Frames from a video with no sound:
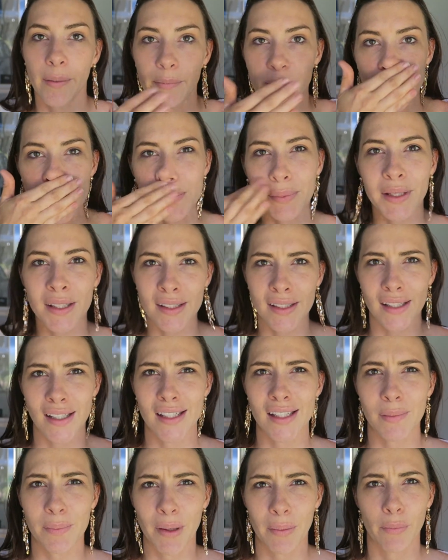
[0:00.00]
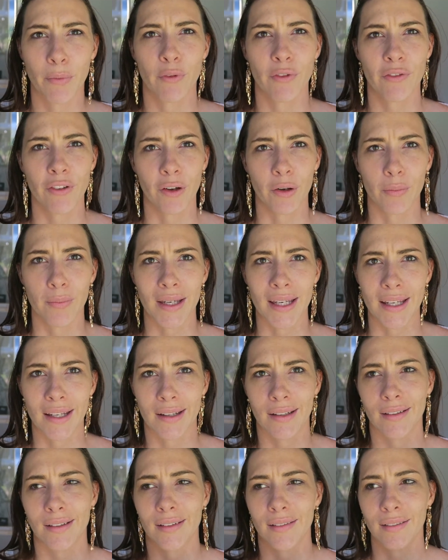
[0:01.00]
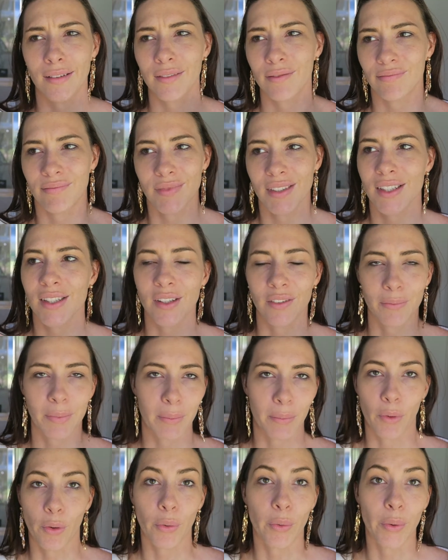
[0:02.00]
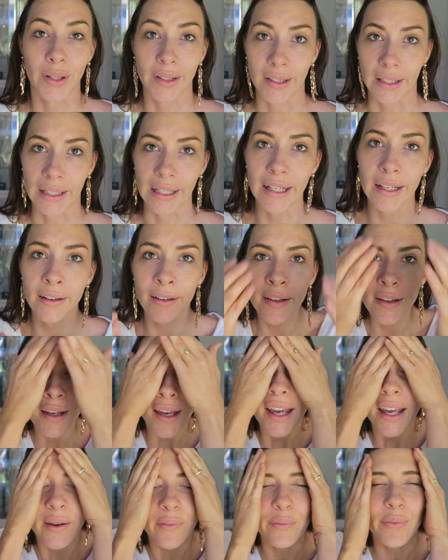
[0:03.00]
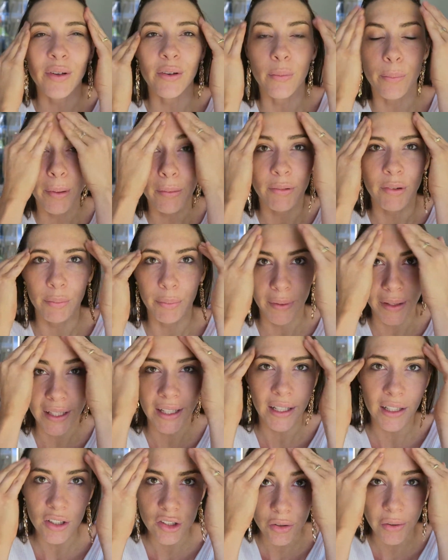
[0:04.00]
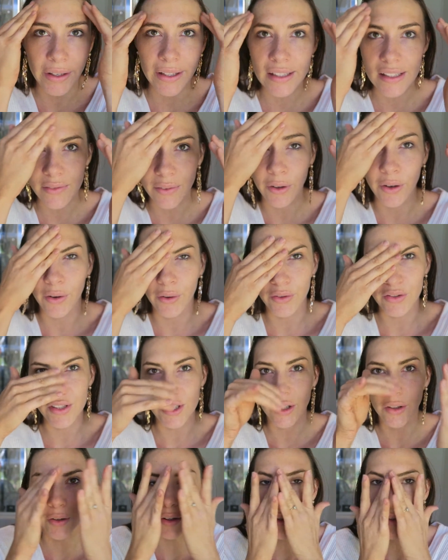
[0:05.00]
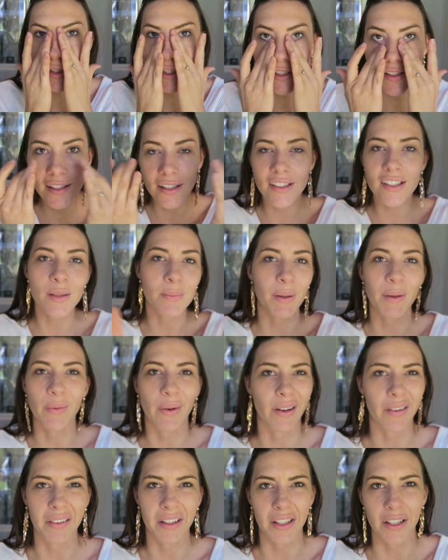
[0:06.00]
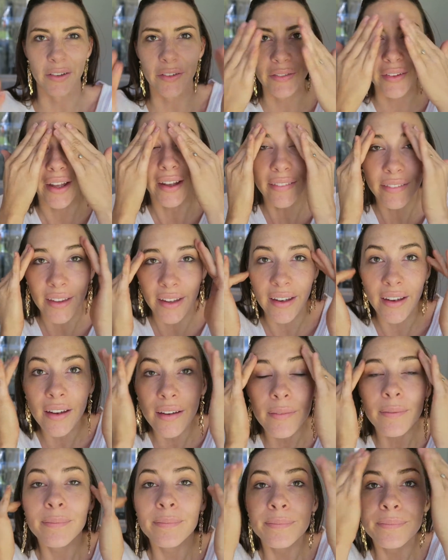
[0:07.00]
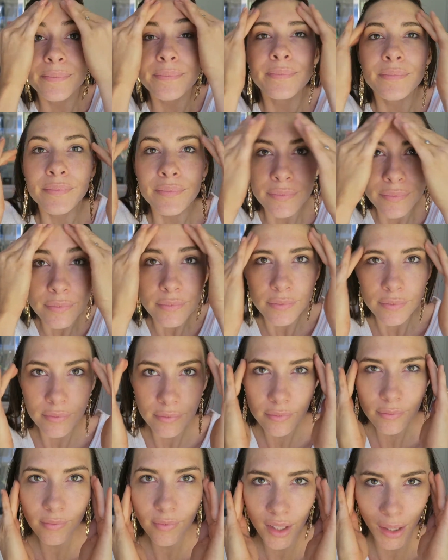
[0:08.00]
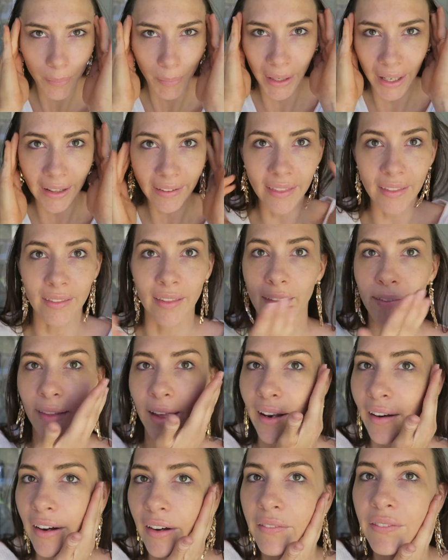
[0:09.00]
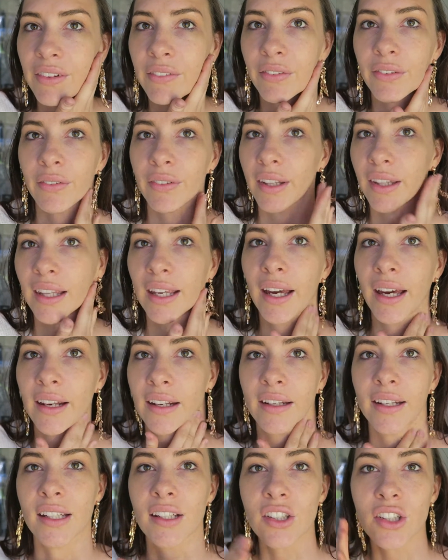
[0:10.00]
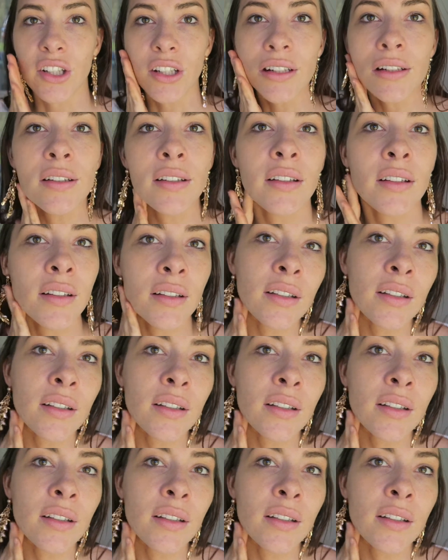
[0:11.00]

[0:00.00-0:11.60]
just because it is a bit more filmy and sort of a bit more oily, it will probably transfer onto clothing, so just be wary of that there. But other than that, I've never really had an issue.